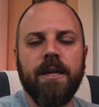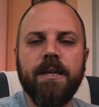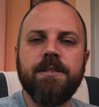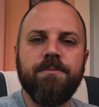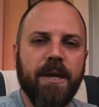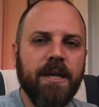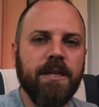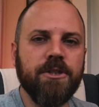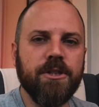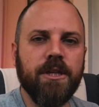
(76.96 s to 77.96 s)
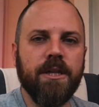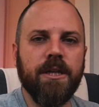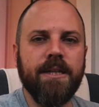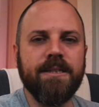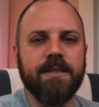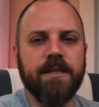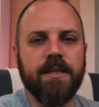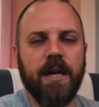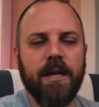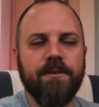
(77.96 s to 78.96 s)
In Spanish, it's
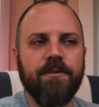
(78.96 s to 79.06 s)
kind